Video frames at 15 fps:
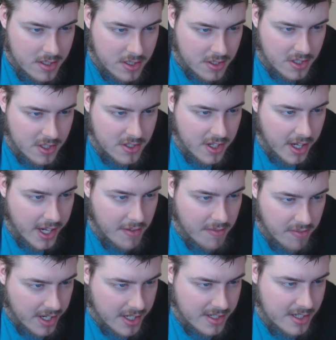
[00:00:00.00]
Just because I
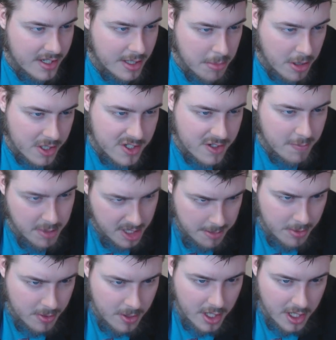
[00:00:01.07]
invited a bunch of
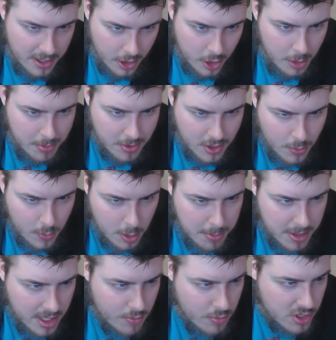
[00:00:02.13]
people and hope you will
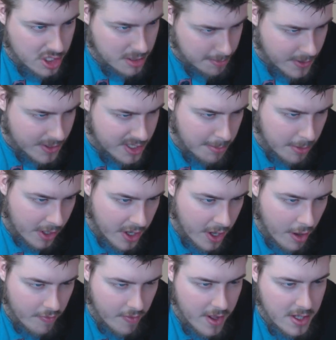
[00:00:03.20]
be responsible
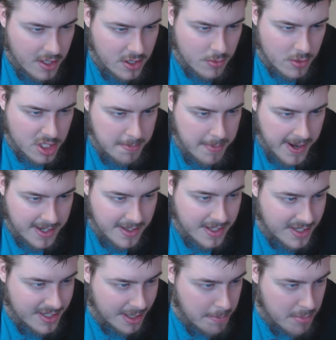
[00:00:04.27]
enough to respect
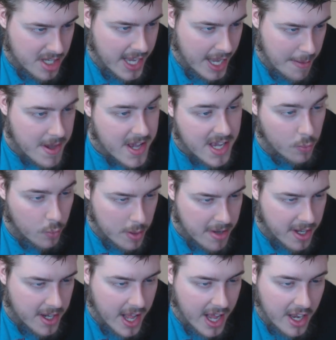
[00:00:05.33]
this is a BME
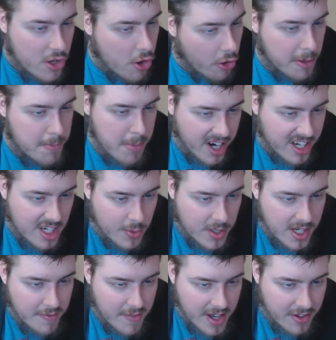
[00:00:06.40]
women and
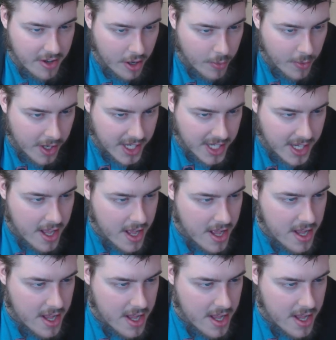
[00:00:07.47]
non-binary event only.